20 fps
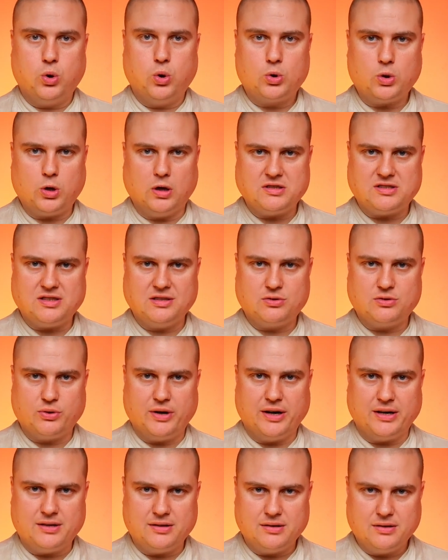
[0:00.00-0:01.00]

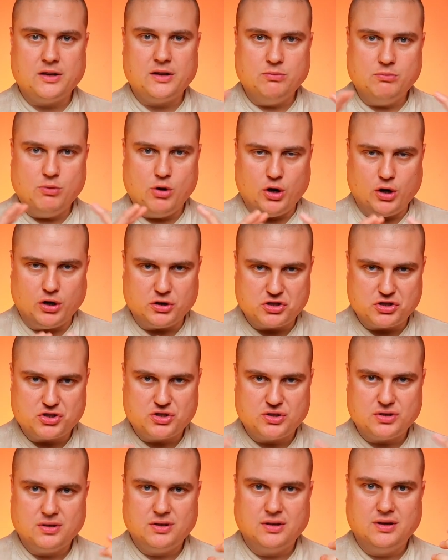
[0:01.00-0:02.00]
Concentrate.
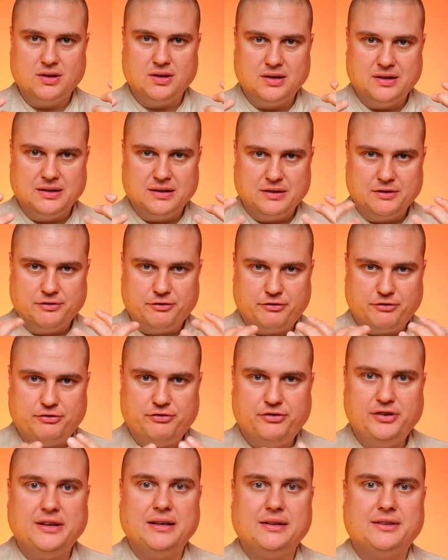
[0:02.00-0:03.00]
Emerge.
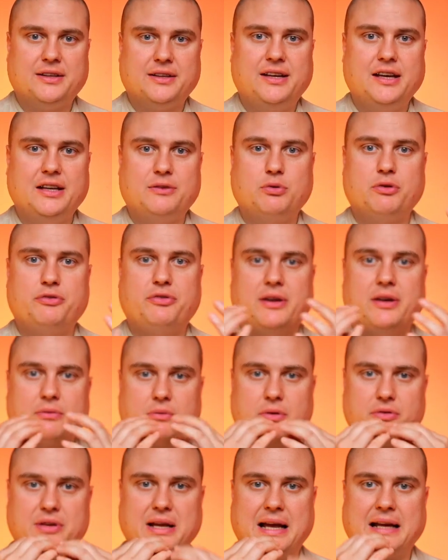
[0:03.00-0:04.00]
Feel the heat within
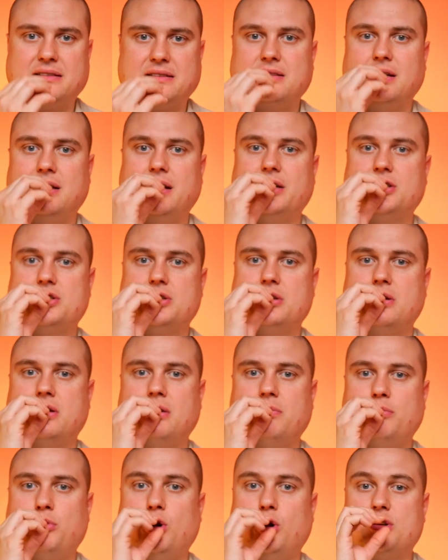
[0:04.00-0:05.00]
with the exhalation.
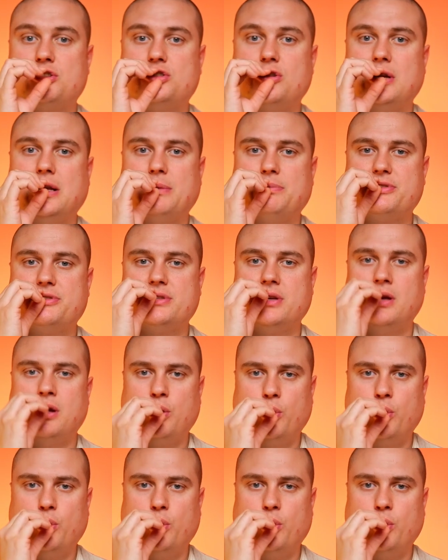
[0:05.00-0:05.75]
Purse your lips.